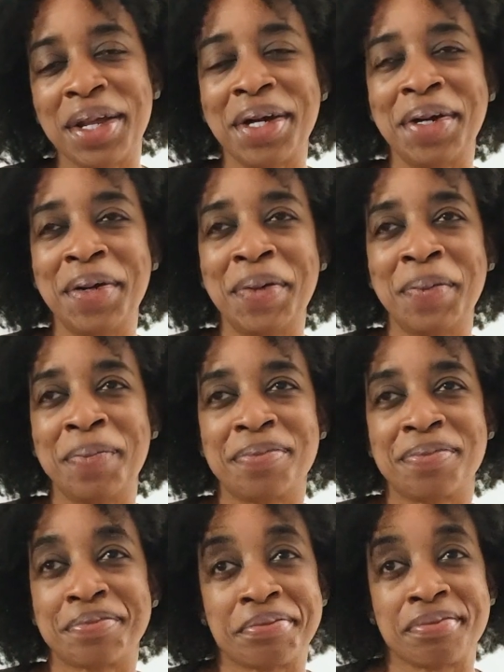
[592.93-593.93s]

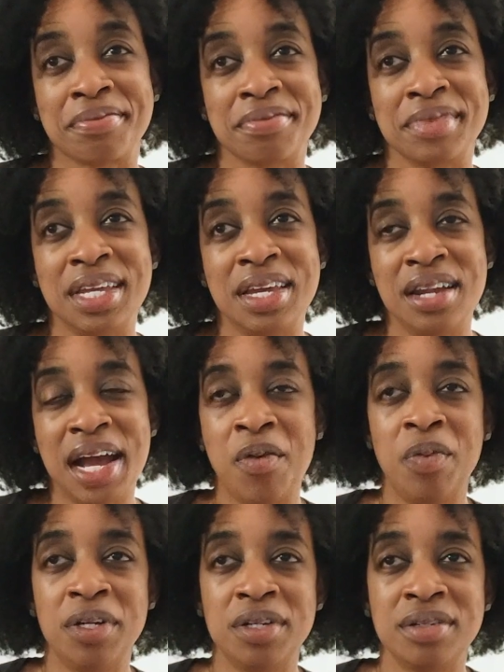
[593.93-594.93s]
And I
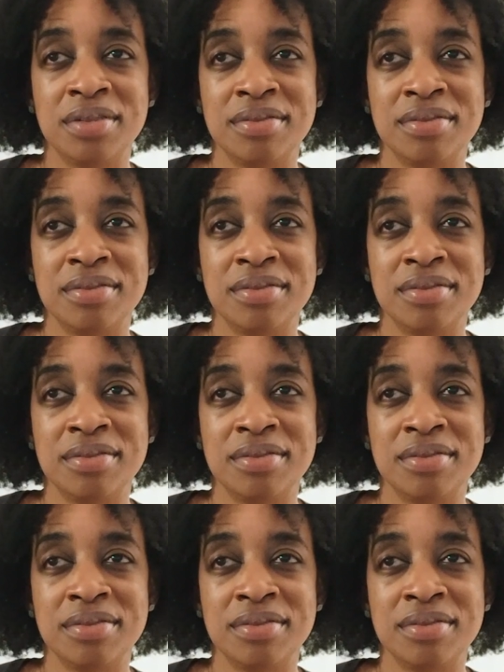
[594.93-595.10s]
would